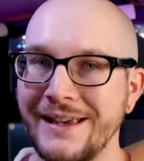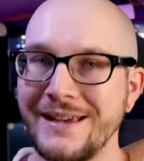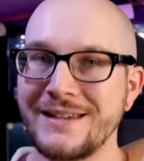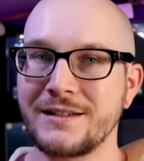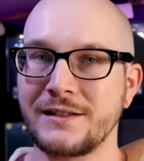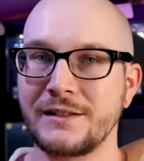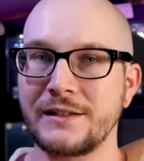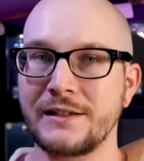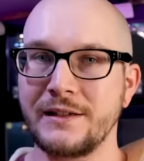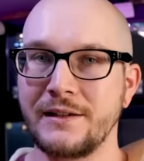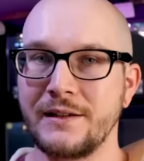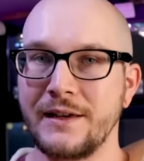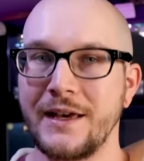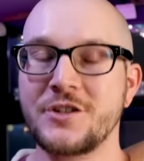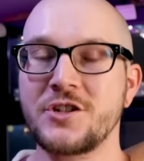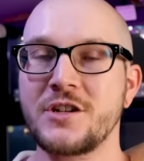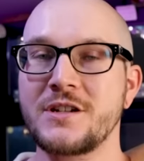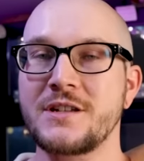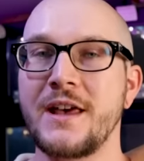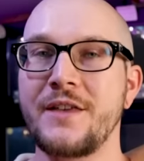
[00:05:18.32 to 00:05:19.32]
easily.
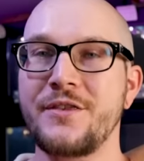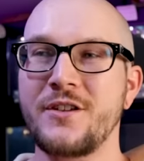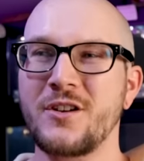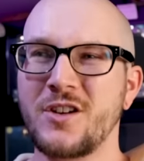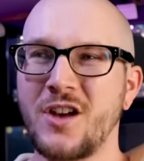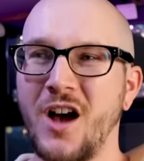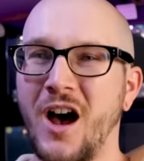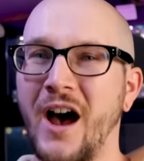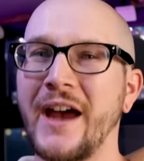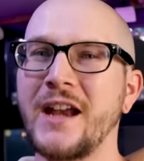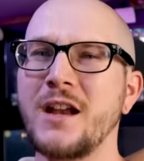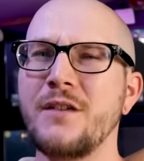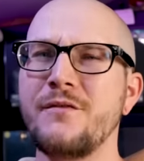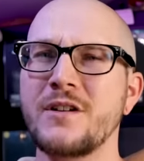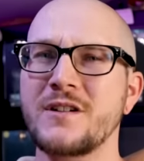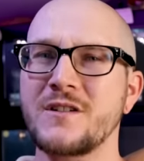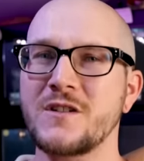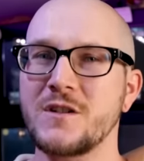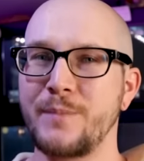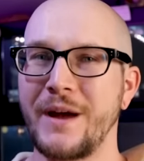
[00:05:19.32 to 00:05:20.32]
It's just that they're kind of
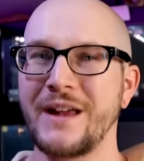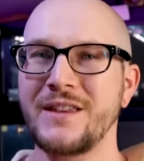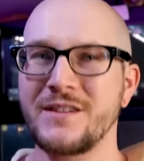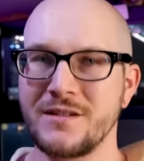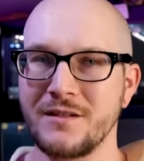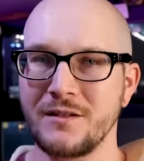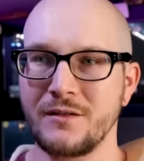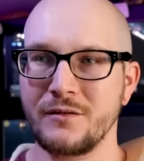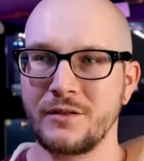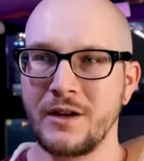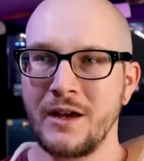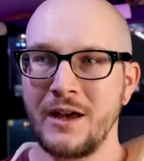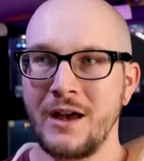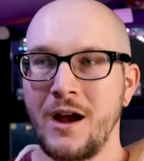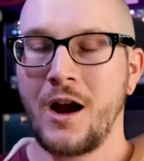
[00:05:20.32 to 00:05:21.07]
expensive.